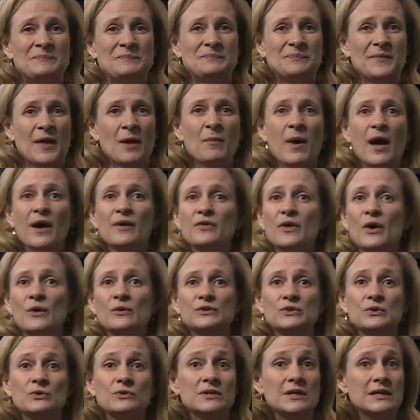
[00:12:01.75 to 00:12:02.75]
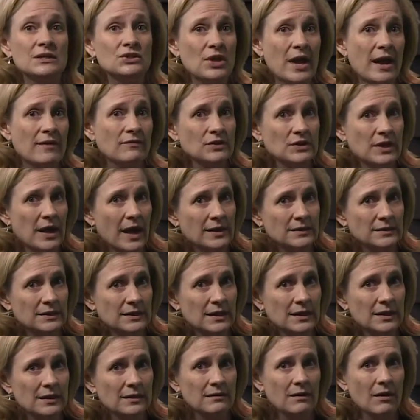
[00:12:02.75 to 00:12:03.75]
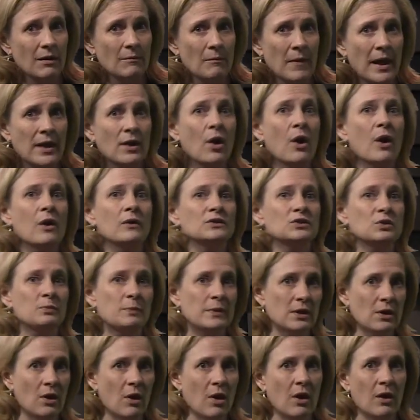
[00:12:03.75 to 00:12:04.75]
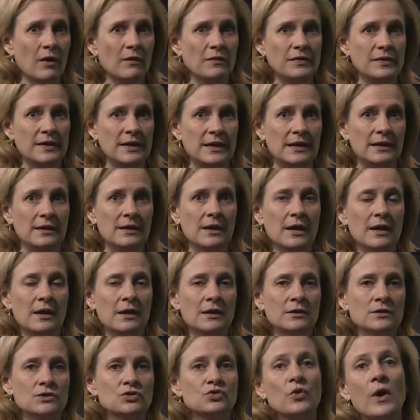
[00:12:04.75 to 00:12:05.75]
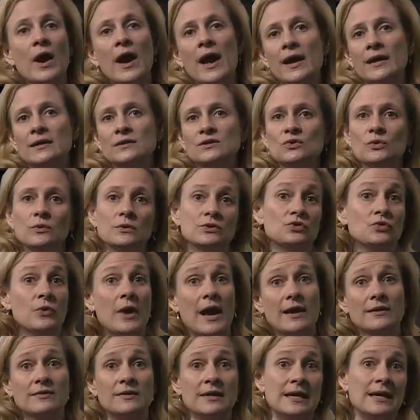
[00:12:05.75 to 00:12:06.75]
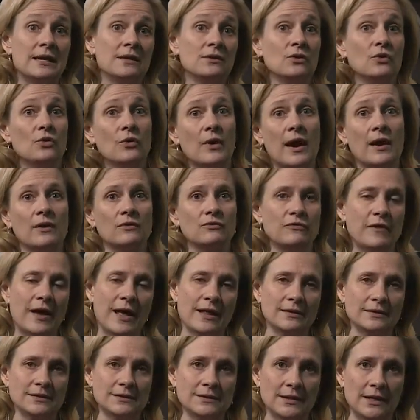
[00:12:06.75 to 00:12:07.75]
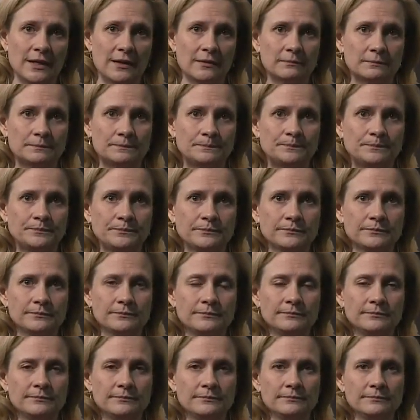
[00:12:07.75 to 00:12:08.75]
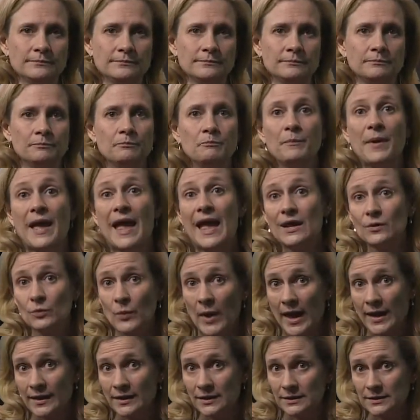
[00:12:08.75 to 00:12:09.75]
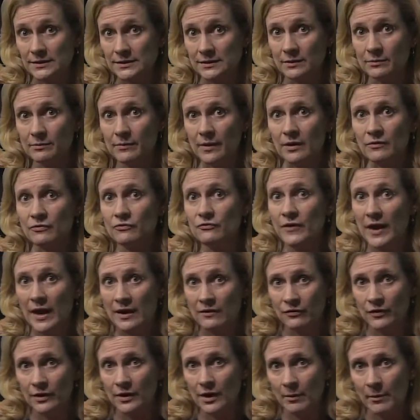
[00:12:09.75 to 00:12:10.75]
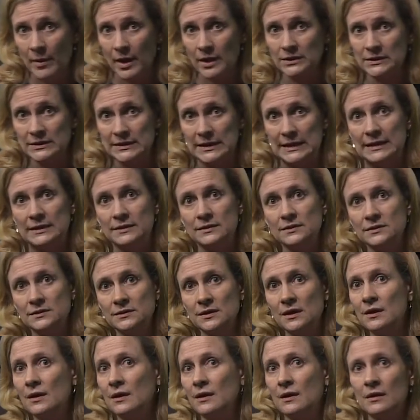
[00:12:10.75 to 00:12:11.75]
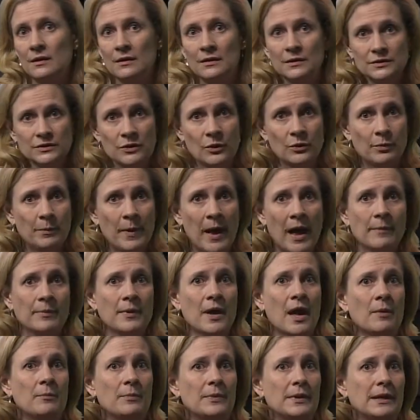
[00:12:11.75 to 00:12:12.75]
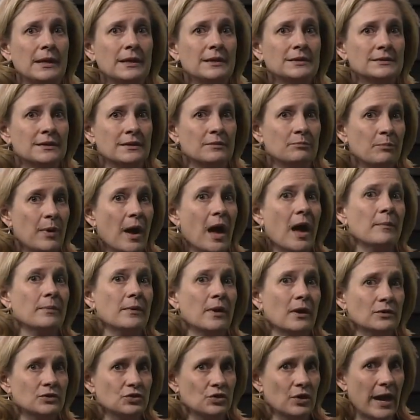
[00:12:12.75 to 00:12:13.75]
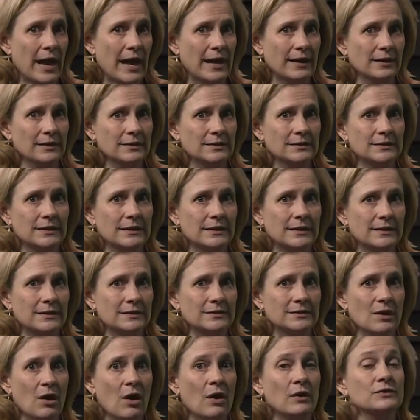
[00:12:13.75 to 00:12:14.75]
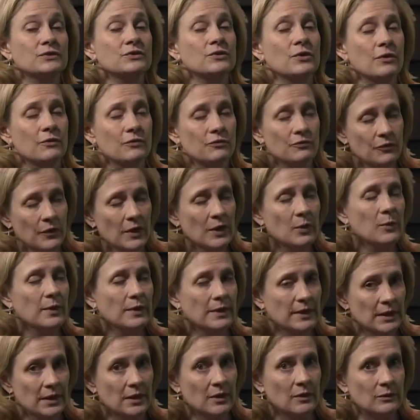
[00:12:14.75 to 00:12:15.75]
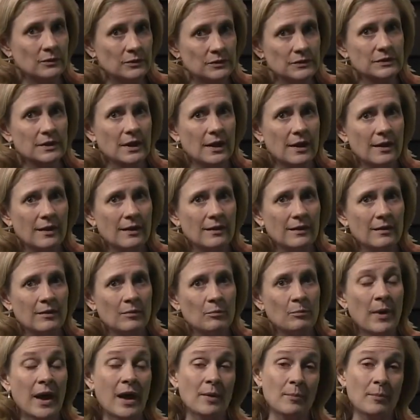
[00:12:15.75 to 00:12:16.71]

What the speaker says: Among those who teach advertising, it might also be called the trying to attract the in crowd fallacy. Bandwagonism, a favorite among teens, soda pop companies, and pop culture addicts, is also frequently used by